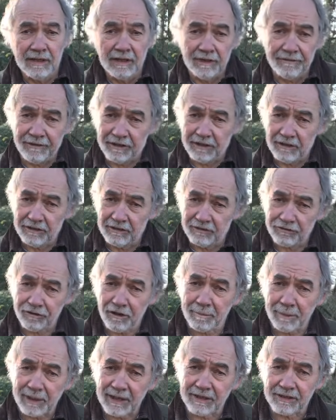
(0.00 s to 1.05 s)
If you go in the
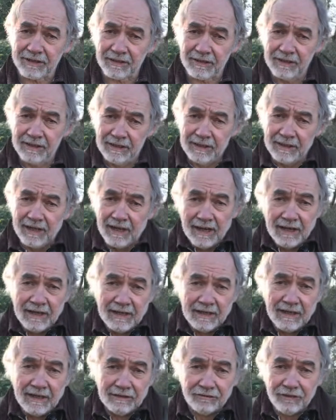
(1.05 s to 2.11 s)
tropics,
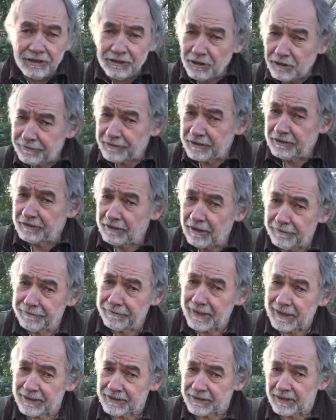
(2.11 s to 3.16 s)
trees often grow
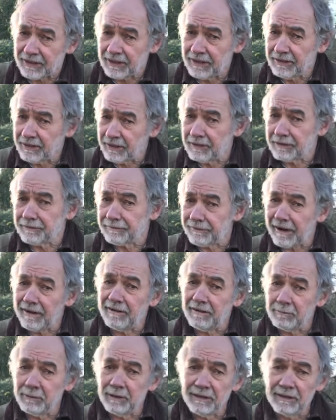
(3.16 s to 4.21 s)
faster, though it's
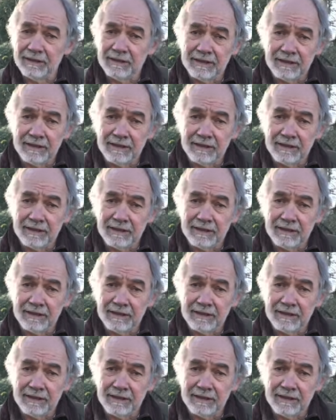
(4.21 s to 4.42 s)
variable.